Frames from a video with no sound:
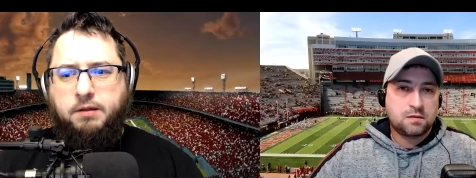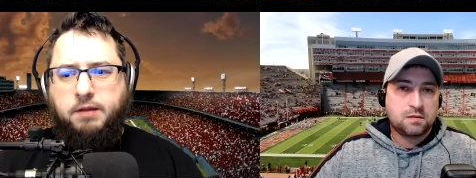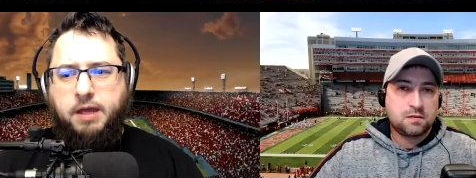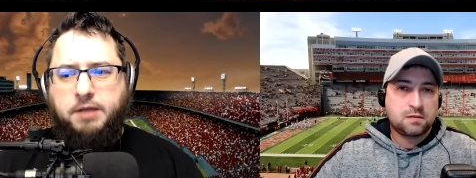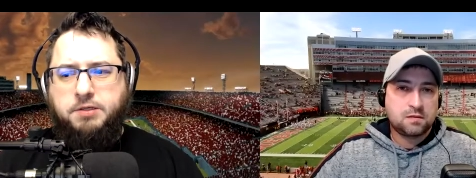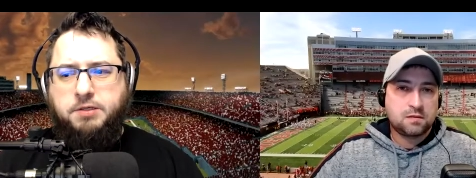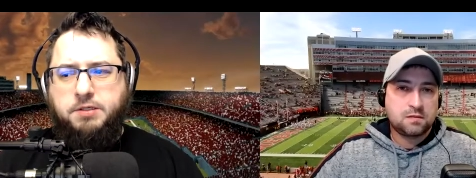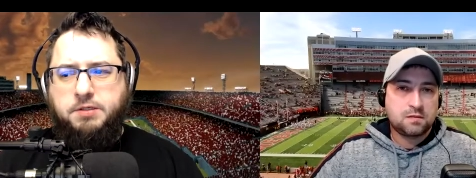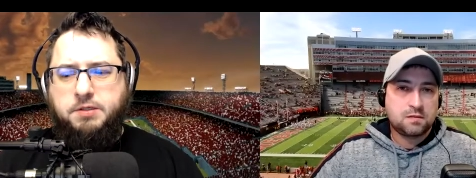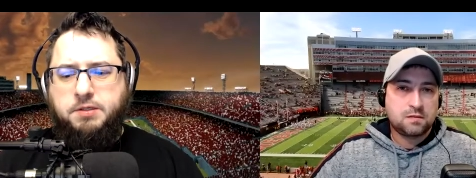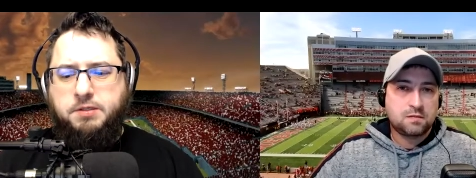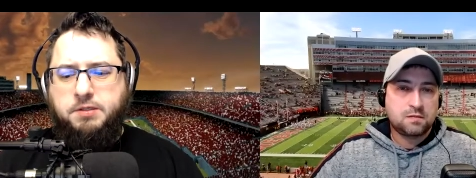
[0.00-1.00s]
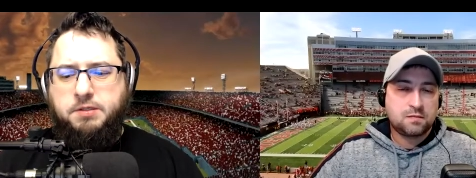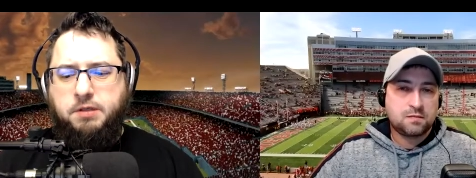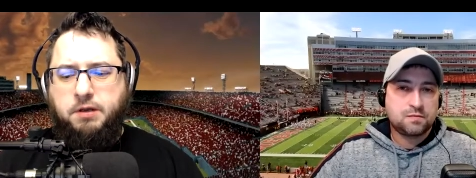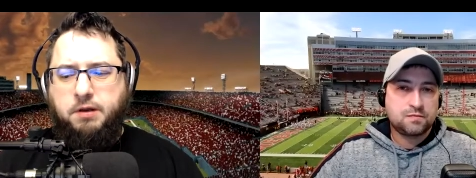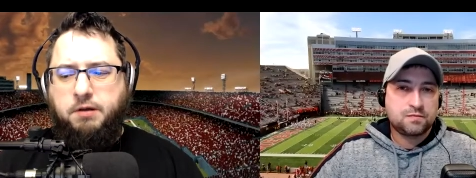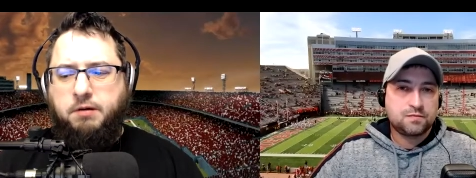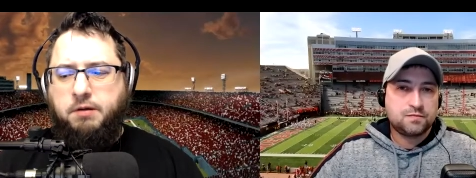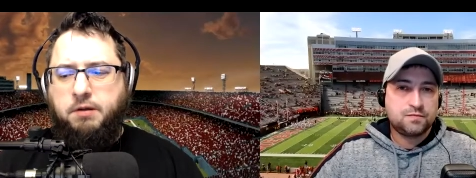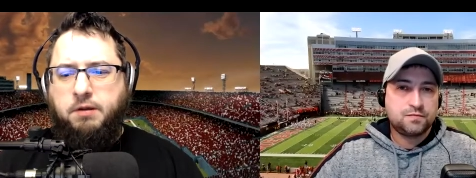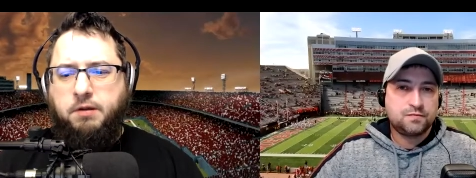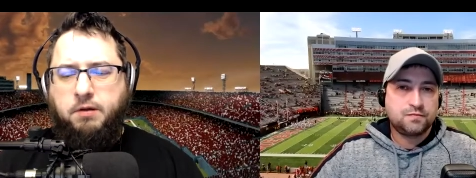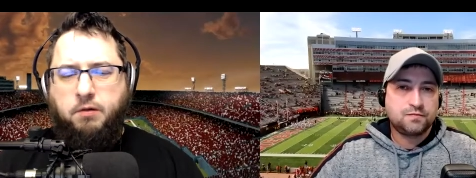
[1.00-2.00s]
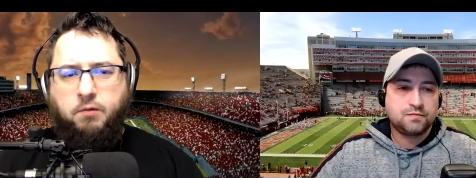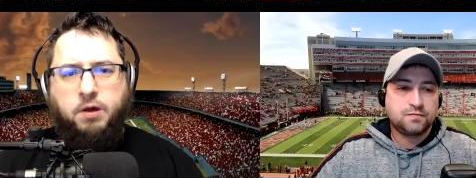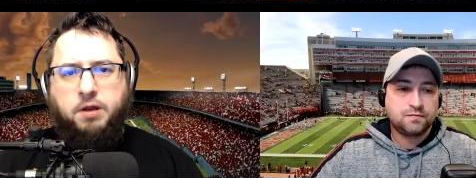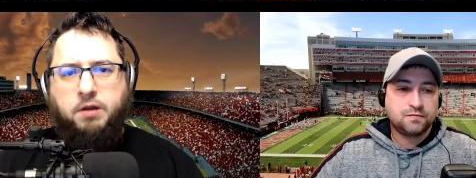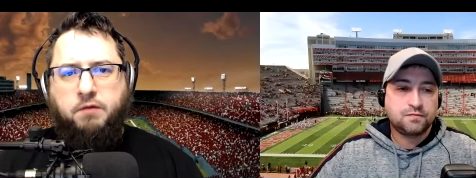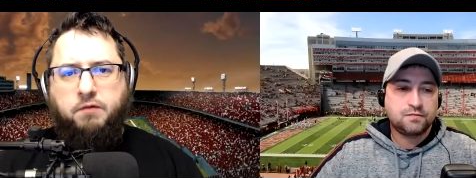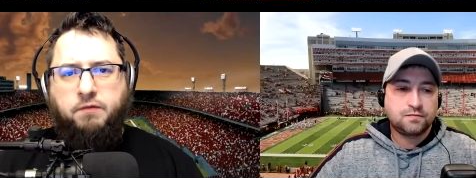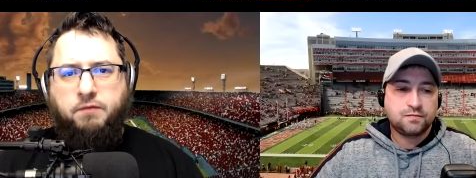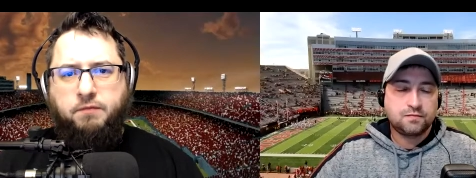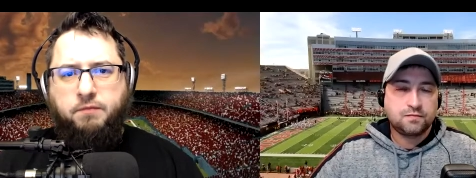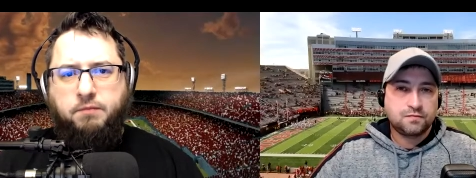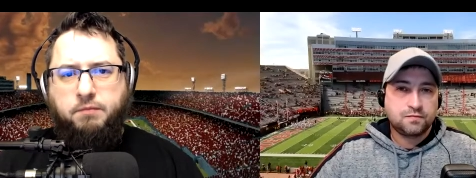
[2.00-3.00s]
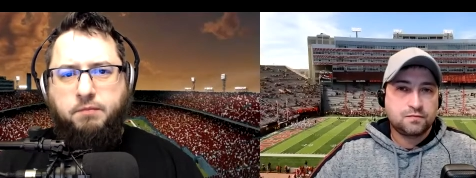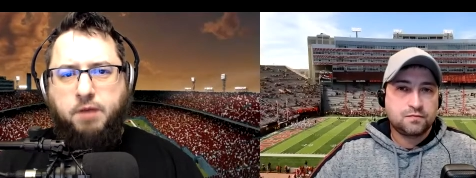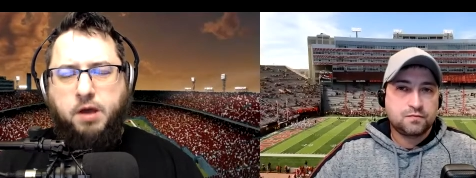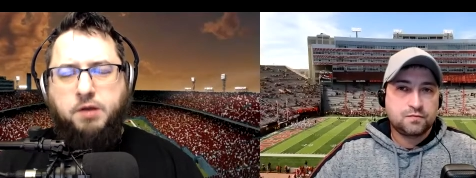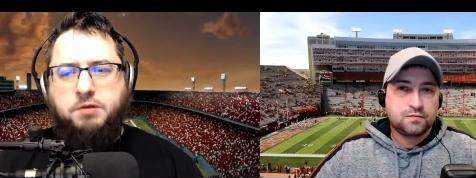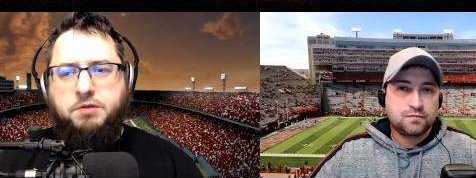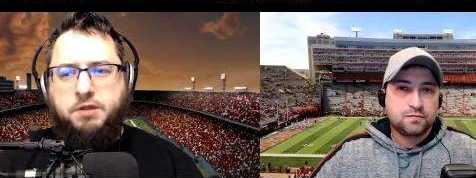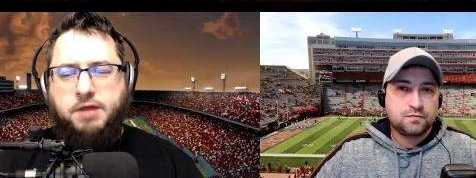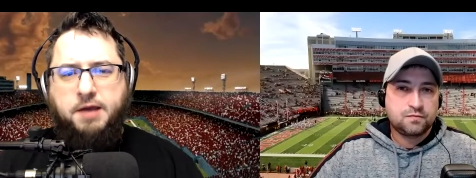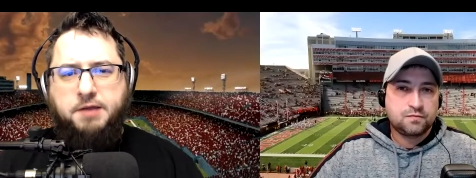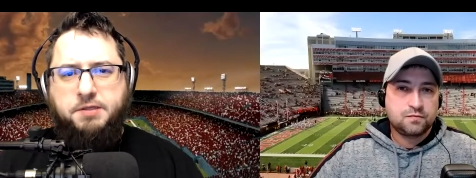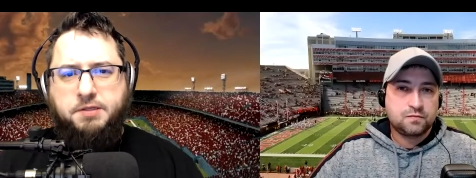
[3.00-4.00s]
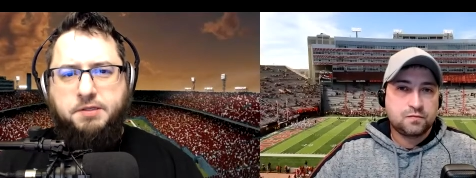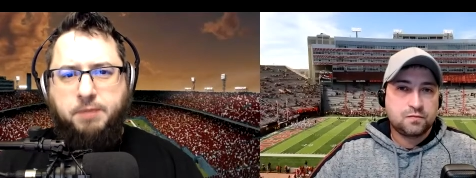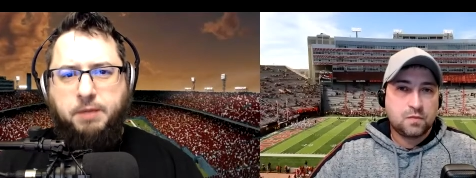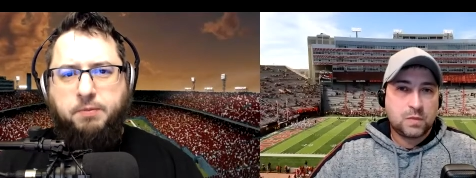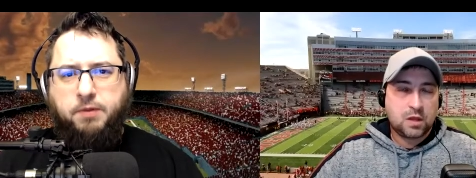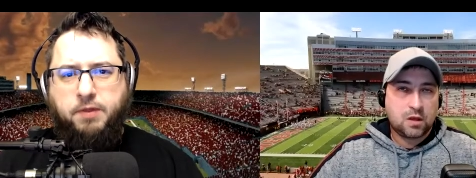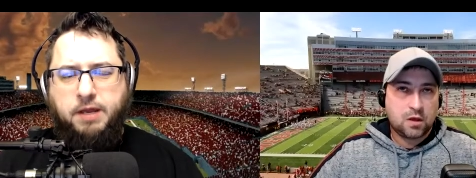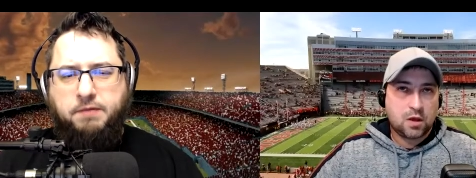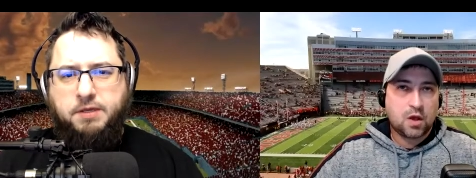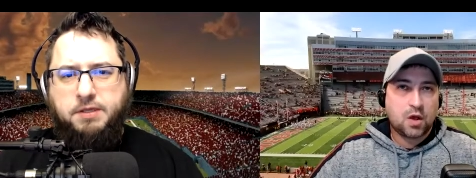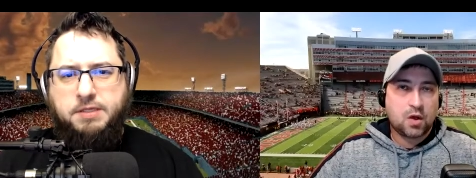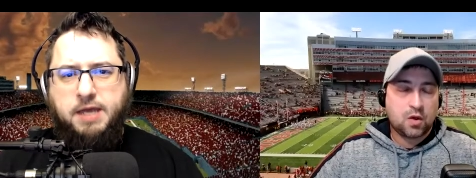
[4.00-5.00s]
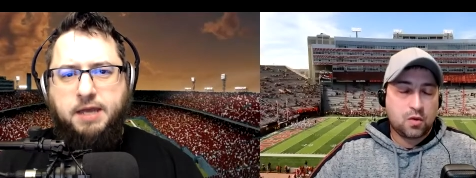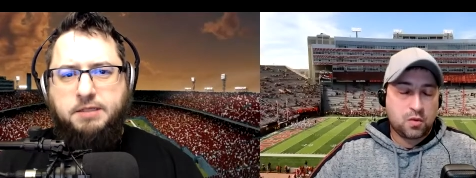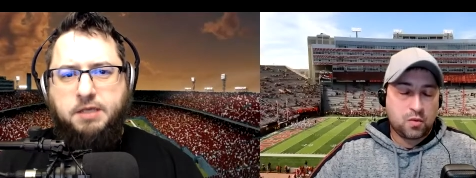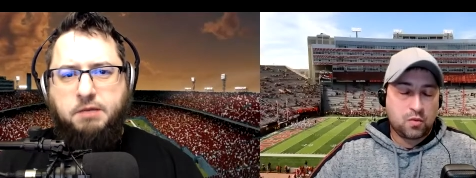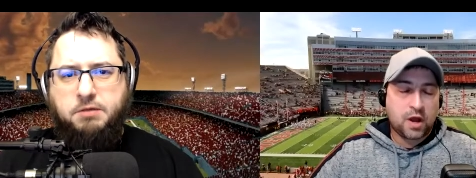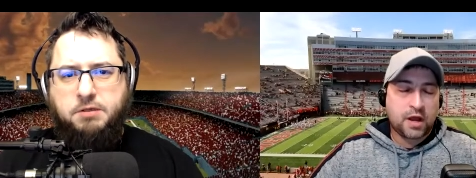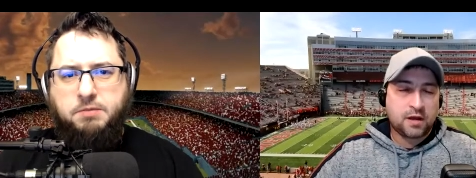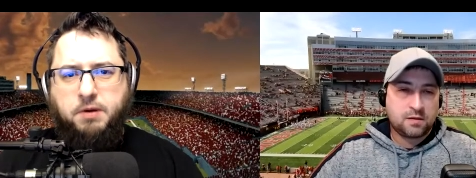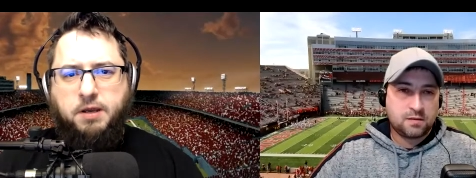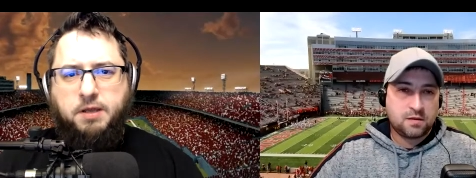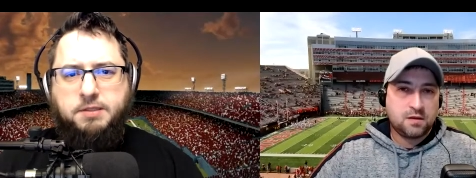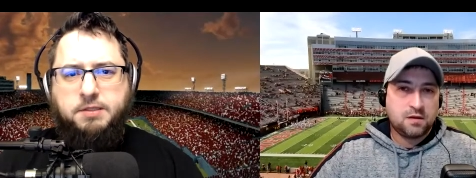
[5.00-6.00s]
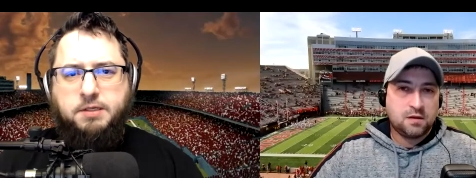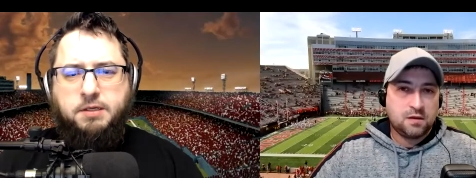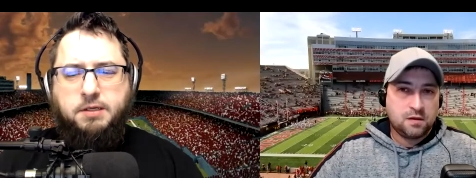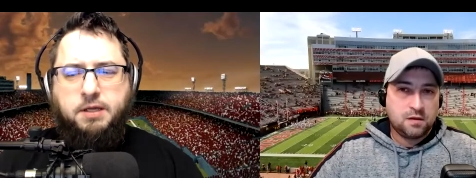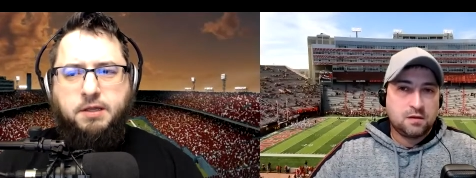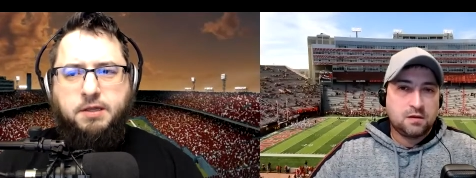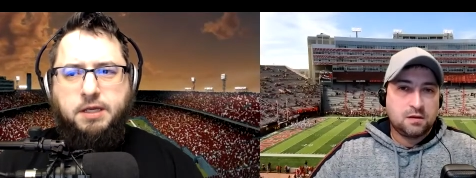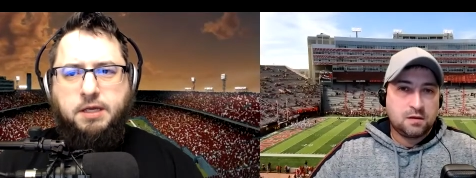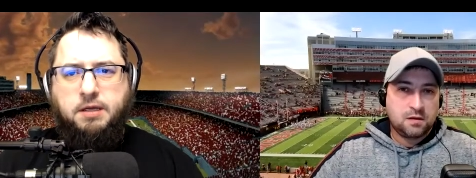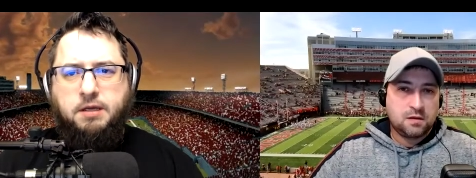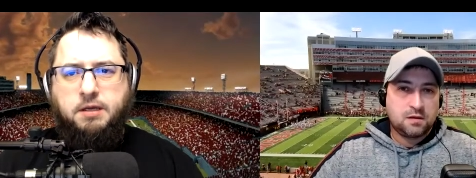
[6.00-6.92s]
Speaker 1: that just is you know one of hundreds of thousands of people that have the exact same experience, right. and I think